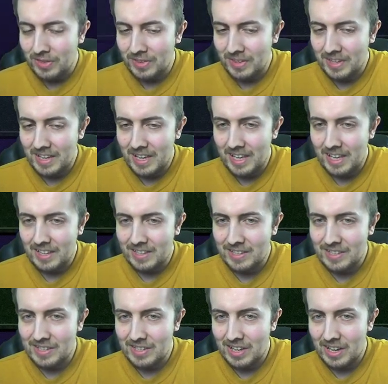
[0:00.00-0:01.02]

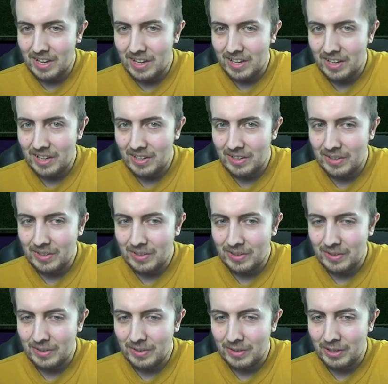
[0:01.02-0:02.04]
it's...
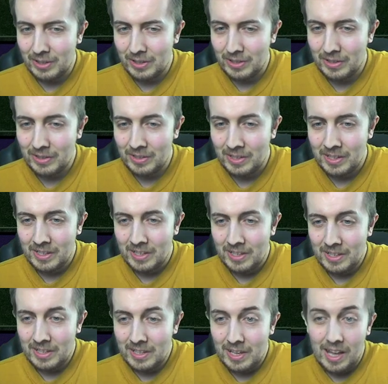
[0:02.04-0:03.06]
Uh,
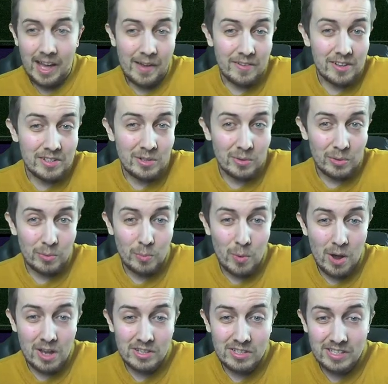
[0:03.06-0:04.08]
I mean, it's not the
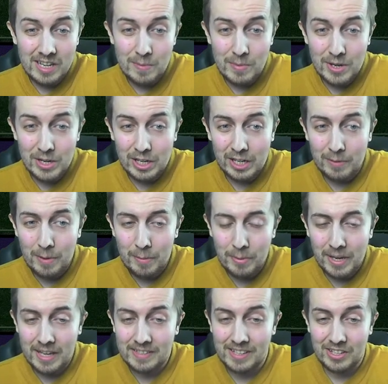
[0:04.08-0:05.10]
worst team we could have come up
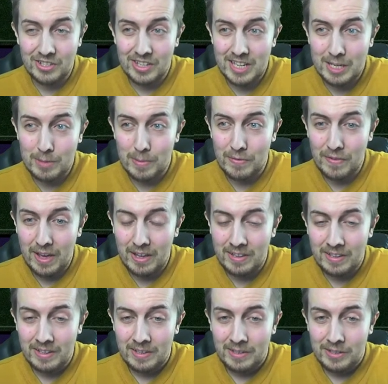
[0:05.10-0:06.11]
against, actually, to be fair.
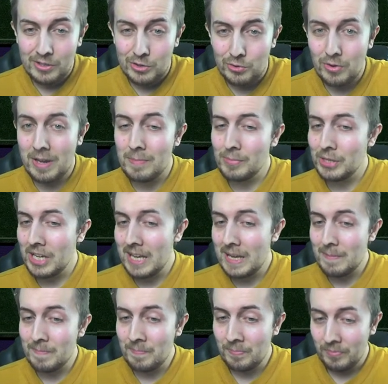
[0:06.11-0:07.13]
Dream
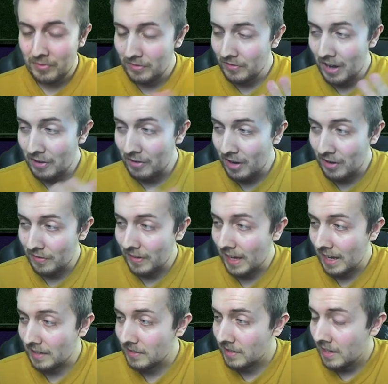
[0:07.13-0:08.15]
Team fair enough, I
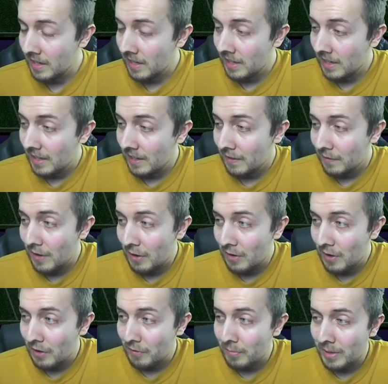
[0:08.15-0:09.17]
guess. Fair
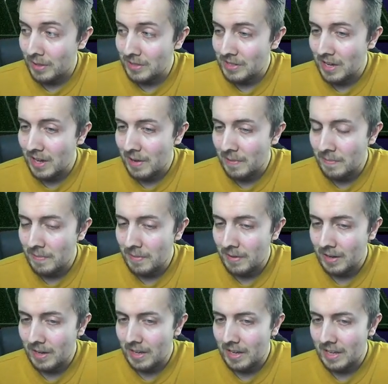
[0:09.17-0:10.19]
enough. But um,
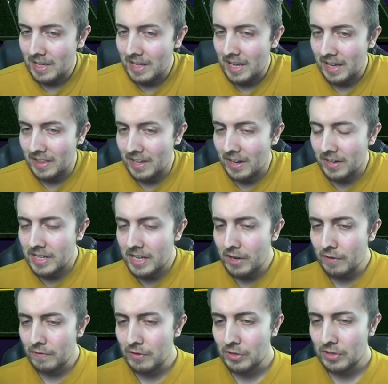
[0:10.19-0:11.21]
yeah, the idea of
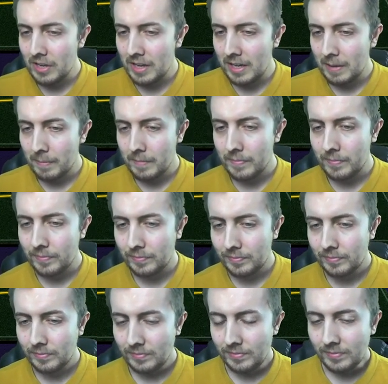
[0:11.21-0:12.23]
just like
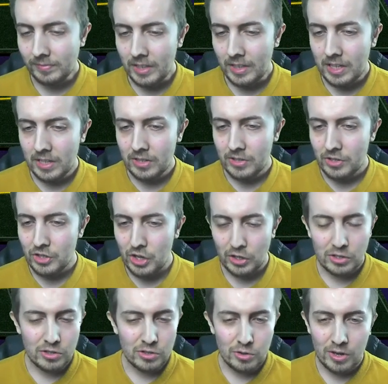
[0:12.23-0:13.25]

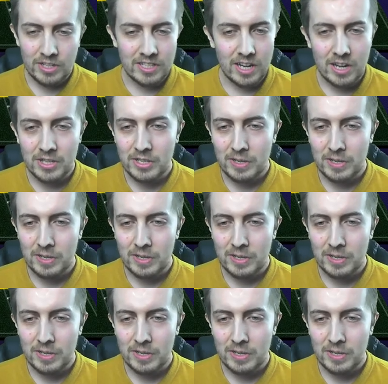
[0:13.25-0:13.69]
just trying to earn some